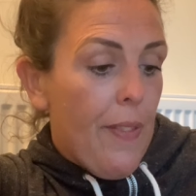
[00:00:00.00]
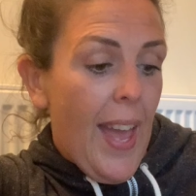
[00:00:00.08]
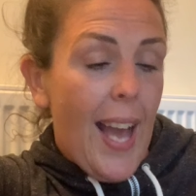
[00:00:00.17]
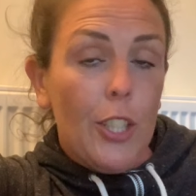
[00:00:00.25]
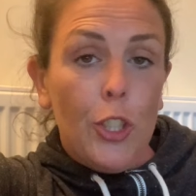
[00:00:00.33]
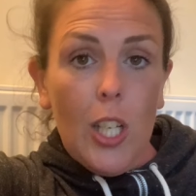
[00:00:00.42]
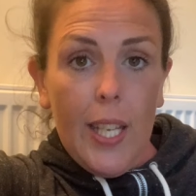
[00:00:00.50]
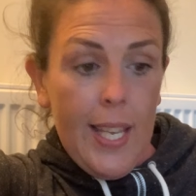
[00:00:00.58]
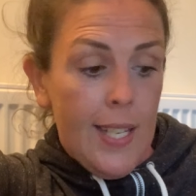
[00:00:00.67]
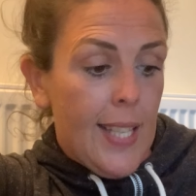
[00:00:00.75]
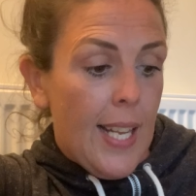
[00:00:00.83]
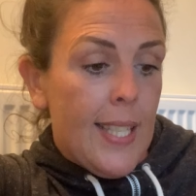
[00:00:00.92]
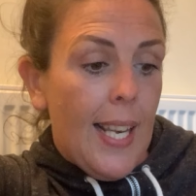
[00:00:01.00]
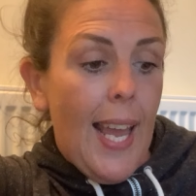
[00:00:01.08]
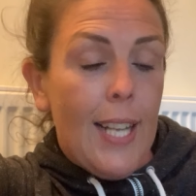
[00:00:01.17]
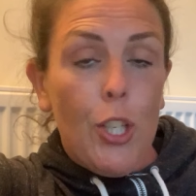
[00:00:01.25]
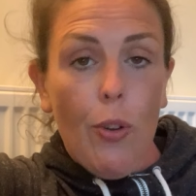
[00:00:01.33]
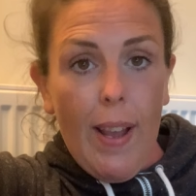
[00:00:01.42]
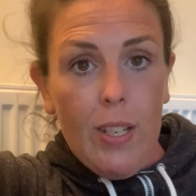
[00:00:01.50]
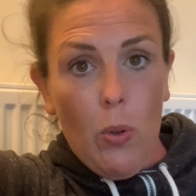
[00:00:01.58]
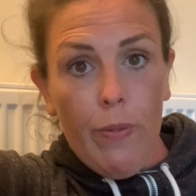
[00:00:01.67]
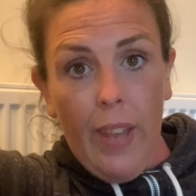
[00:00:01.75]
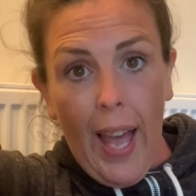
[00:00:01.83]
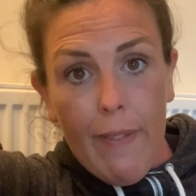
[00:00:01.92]
they actually sent a letter out.
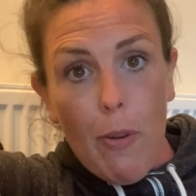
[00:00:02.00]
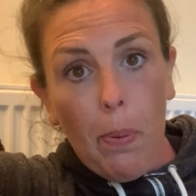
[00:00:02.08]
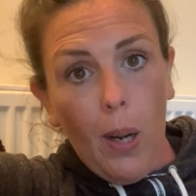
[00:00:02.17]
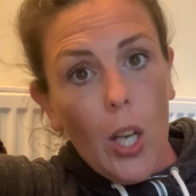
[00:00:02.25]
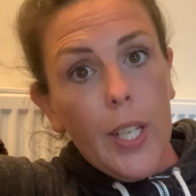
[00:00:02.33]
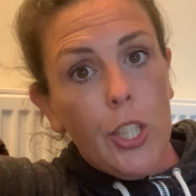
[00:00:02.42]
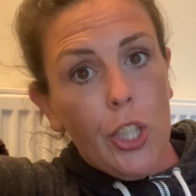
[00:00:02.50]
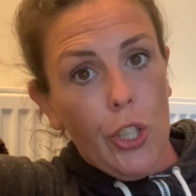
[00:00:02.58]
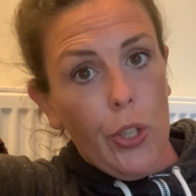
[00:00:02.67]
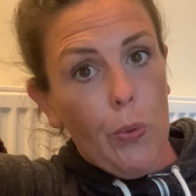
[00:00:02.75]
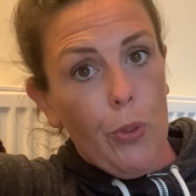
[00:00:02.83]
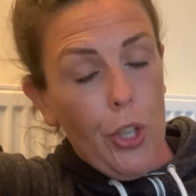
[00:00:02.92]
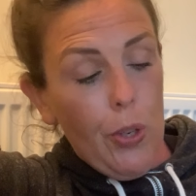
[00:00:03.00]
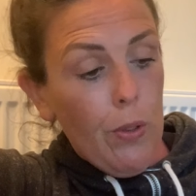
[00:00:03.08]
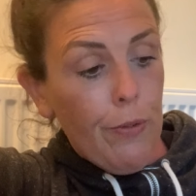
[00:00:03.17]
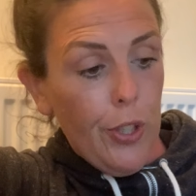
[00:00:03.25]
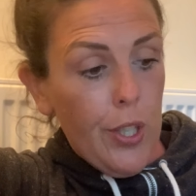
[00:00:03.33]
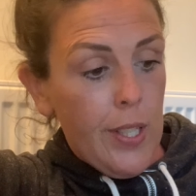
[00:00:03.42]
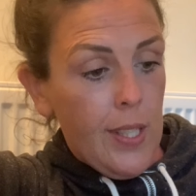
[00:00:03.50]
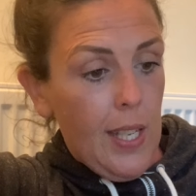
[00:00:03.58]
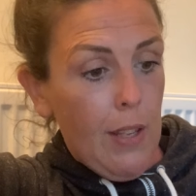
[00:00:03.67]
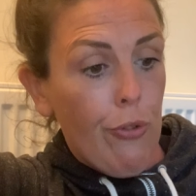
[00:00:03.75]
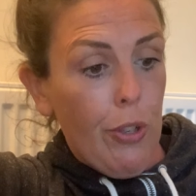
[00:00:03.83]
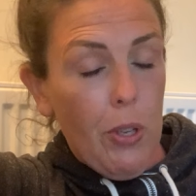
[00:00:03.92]
So if you have applied to the
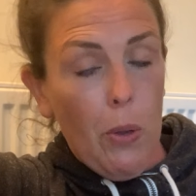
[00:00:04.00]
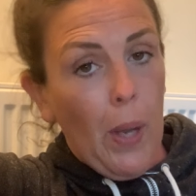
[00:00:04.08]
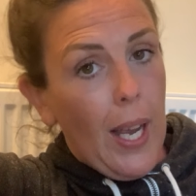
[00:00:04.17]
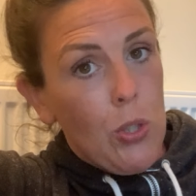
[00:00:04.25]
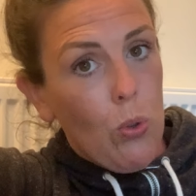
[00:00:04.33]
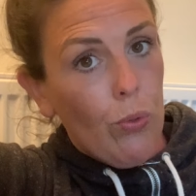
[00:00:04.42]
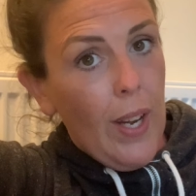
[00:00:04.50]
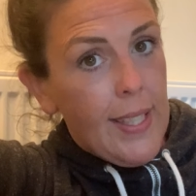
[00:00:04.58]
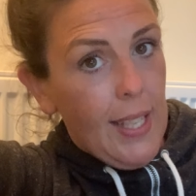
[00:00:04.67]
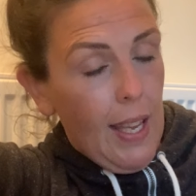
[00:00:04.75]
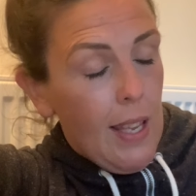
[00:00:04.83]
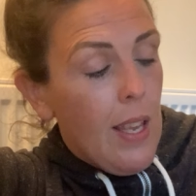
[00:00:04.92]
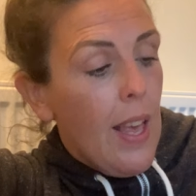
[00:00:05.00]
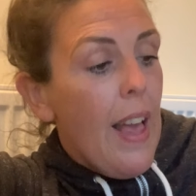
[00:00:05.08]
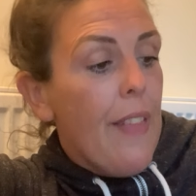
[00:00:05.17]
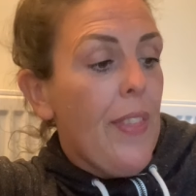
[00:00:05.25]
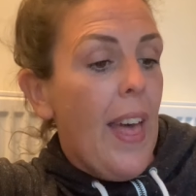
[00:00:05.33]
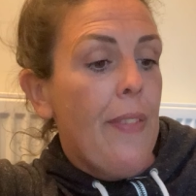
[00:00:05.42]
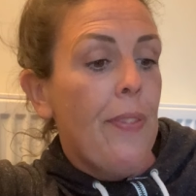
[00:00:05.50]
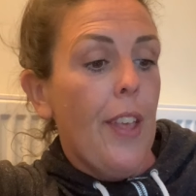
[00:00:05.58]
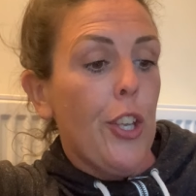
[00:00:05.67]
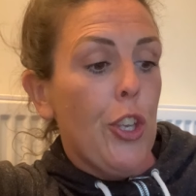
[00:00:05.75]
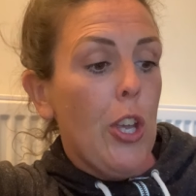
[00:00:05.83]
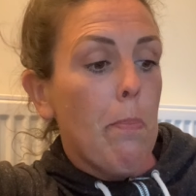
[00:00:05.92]
university through UCAS already,
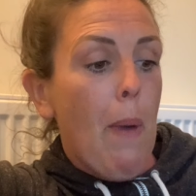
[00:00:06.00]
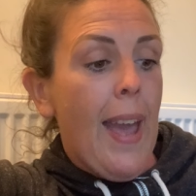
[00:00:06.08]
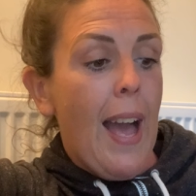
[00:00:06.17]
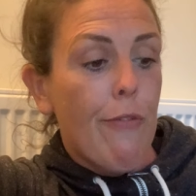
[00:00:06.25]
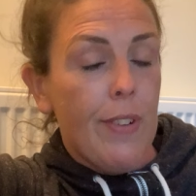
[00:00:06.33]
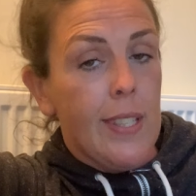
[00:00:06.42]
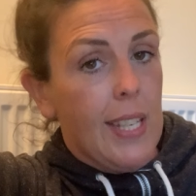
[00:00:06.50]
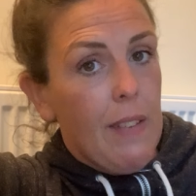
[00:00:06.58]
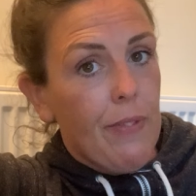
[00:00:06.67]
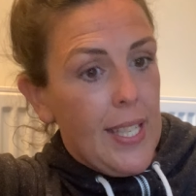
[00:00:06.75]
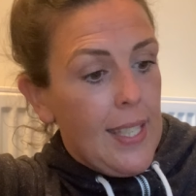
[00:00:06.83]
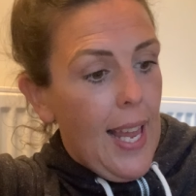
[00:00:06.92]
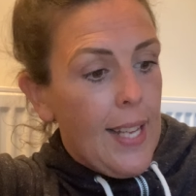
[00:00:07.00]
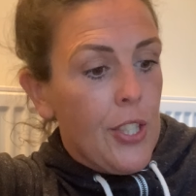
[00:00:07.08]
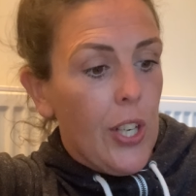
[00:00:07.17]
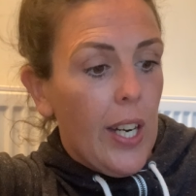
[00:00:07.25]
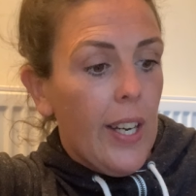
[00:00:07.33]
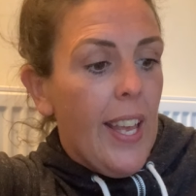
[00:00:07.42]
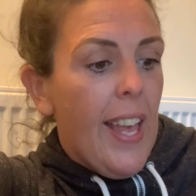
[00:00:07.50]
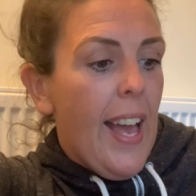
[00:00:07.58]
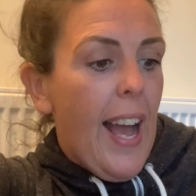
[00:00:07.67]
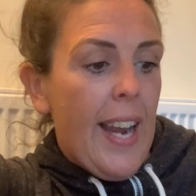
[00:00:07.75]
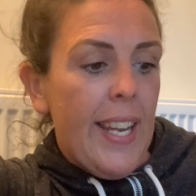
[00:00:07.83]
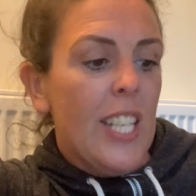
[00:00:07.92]
then you may have received this letter.
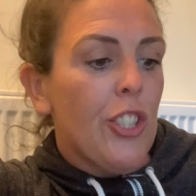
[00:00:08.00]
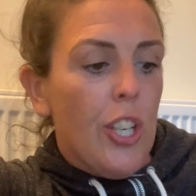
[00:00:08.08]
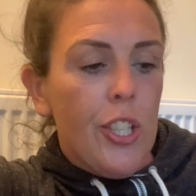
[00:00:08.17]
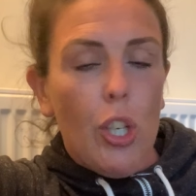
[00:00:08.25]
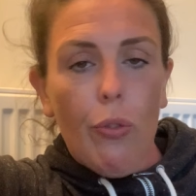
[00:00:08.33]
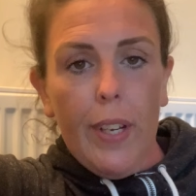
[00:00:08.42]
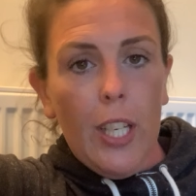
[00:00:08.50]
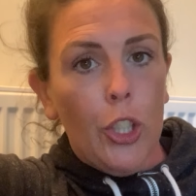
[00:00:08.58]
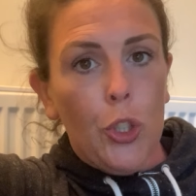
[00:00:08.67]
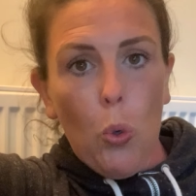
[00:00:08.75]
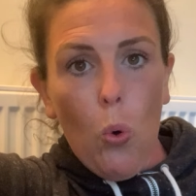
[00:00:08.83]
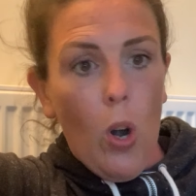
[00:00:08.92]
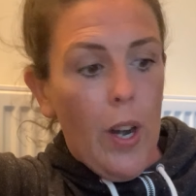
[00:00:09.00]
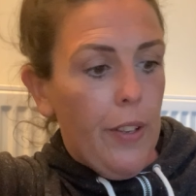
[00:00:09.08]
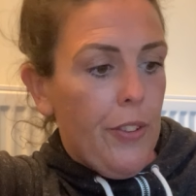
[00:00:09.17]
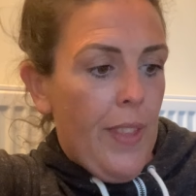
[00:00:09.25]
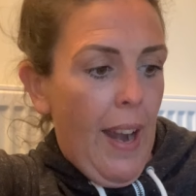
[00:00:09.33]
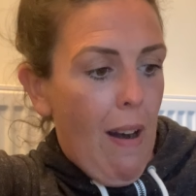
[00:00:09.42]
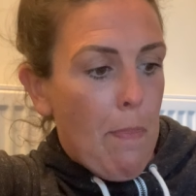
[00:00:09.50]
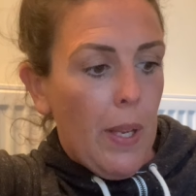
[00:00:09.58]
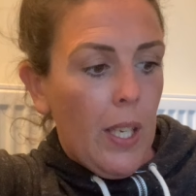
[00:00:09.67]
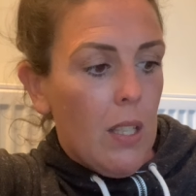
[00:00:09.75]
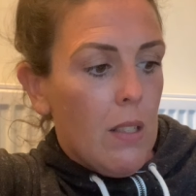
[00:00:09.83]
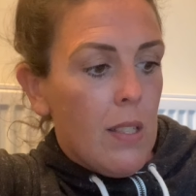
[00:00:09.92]
And it's just to reassure their
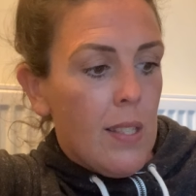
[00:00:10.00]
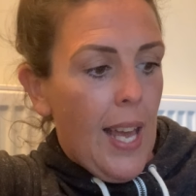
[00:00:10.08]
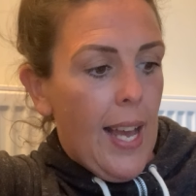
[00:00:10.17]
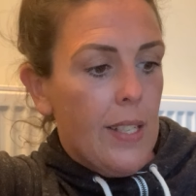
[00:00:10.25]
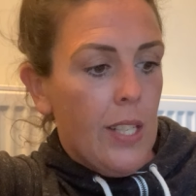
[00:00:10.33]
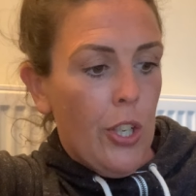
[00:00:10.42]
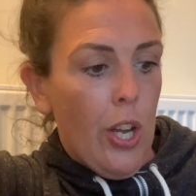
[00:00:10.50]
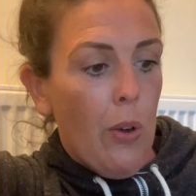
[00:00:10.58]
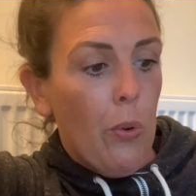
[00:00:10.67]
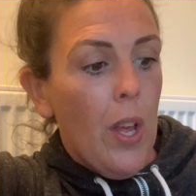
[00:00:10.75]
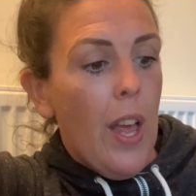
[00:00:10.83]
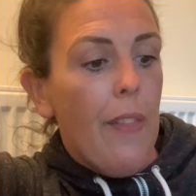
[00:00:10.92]
applicants that, you know,